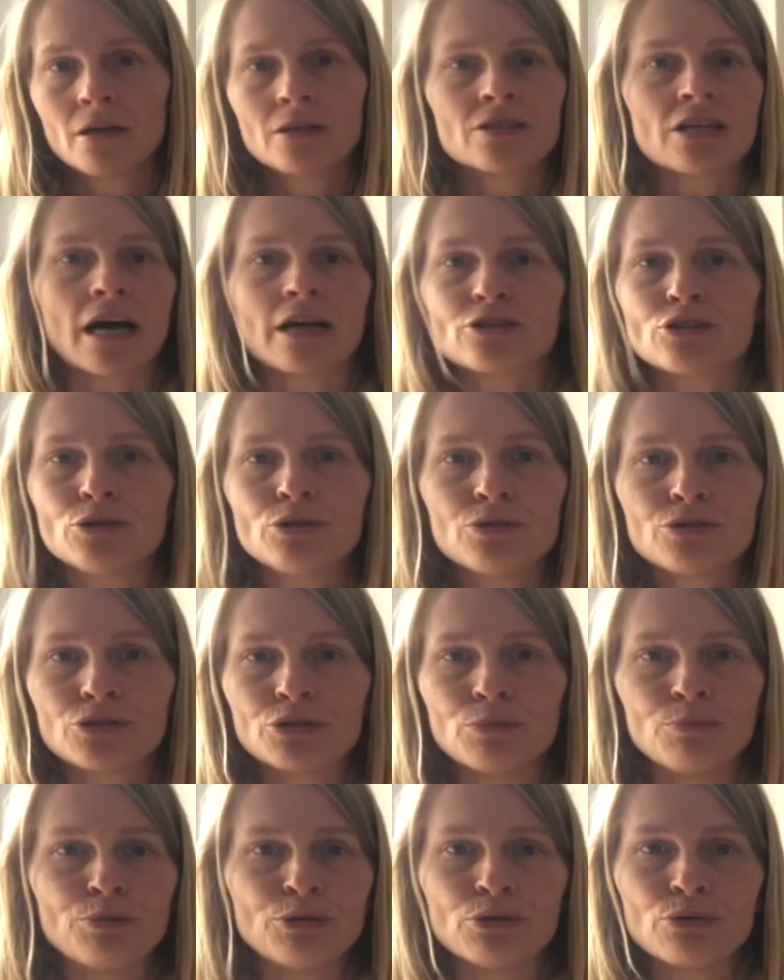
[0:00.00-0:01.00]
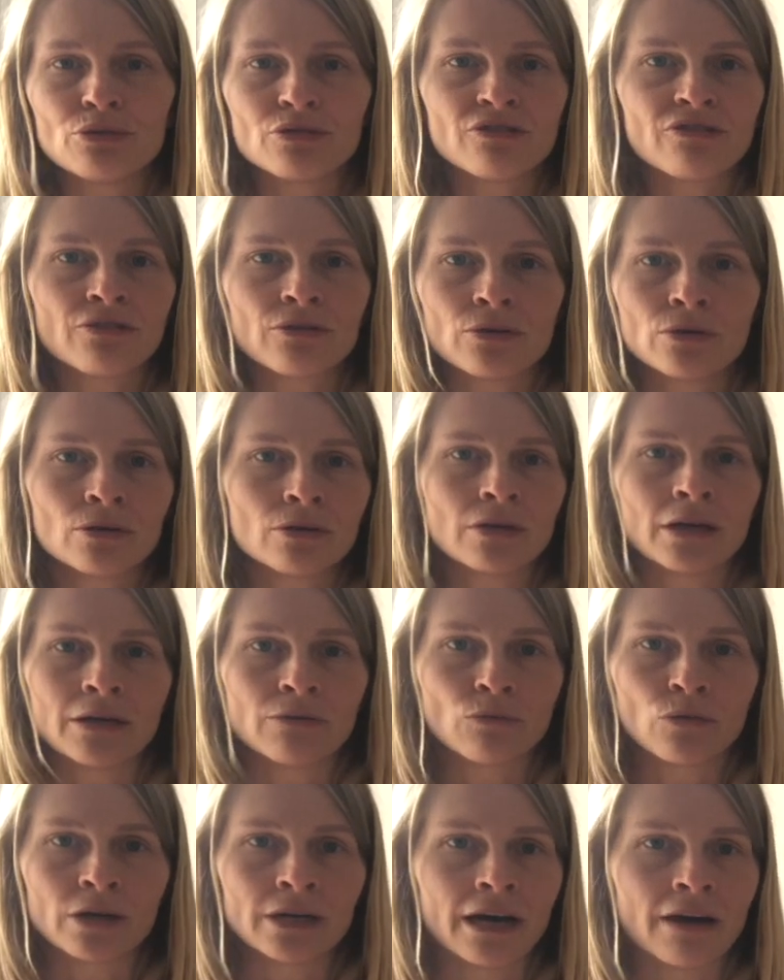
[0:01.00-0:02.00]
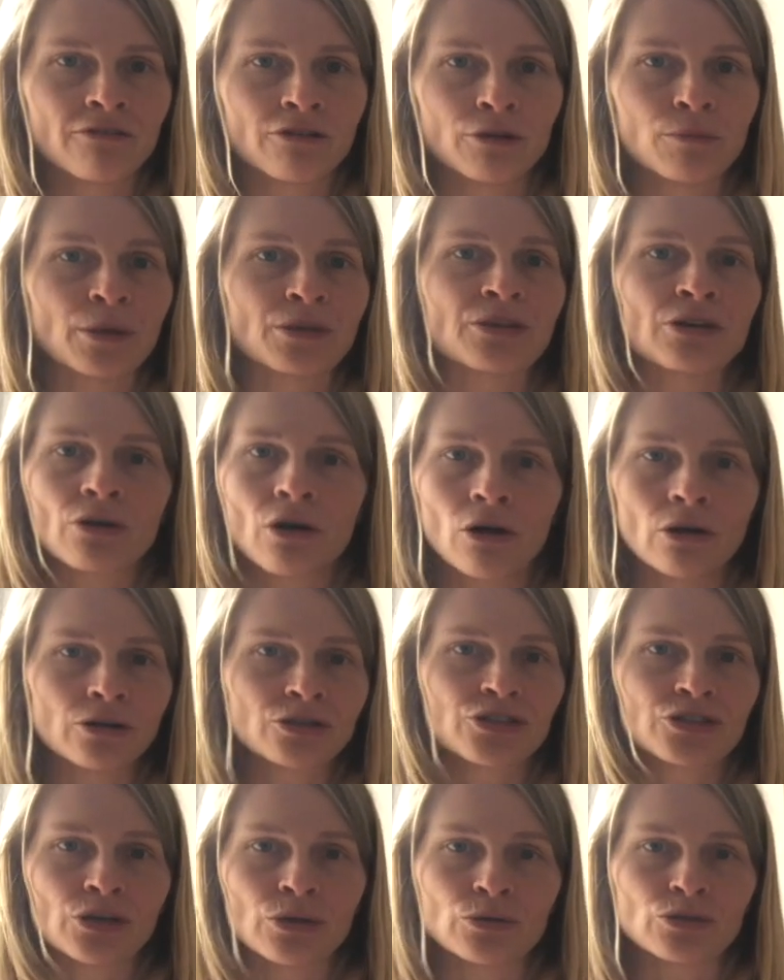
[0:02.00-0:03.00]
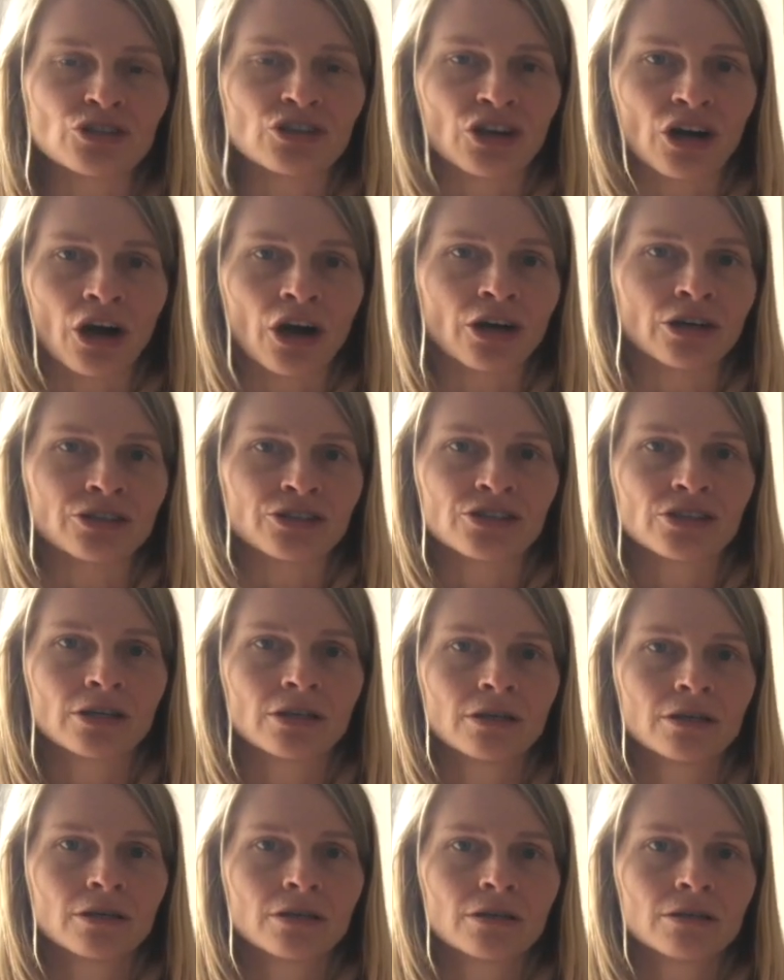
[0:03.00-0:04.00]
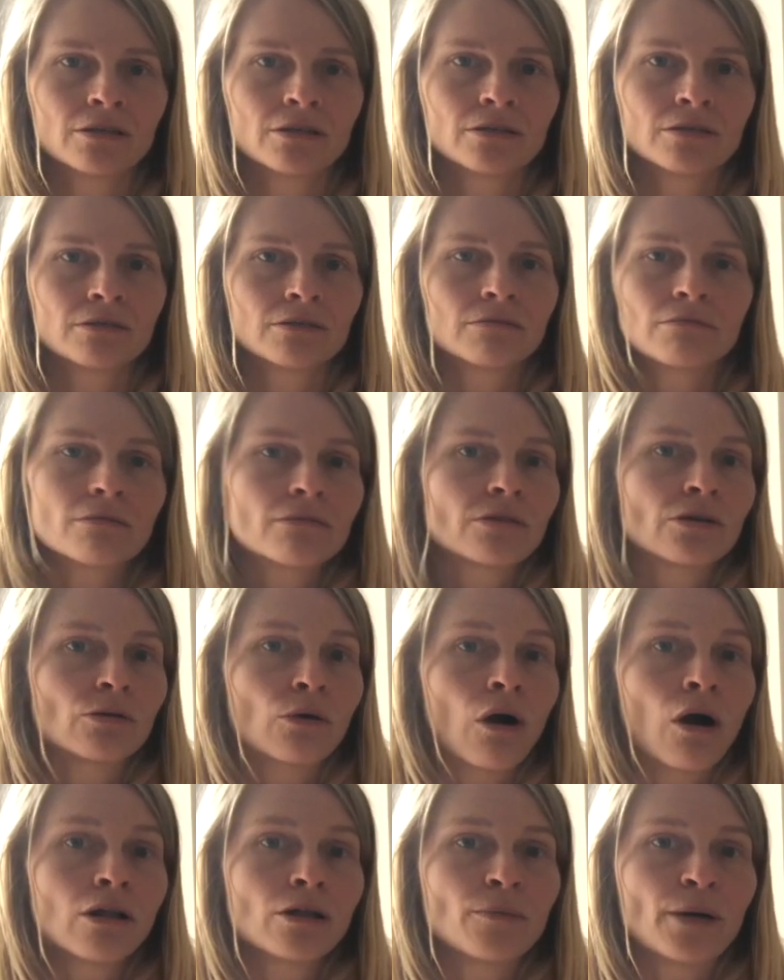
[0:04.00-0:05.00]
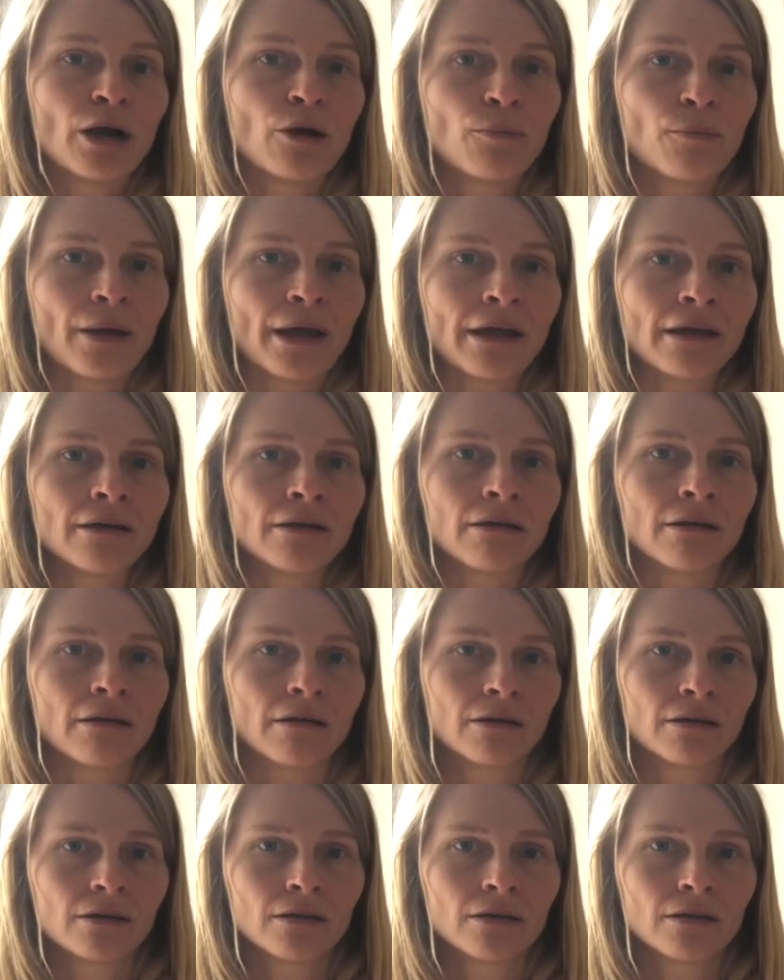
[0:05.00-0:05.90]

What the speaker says: Tattoos are beautiful and whatever, but they're also scars. They're all about pain.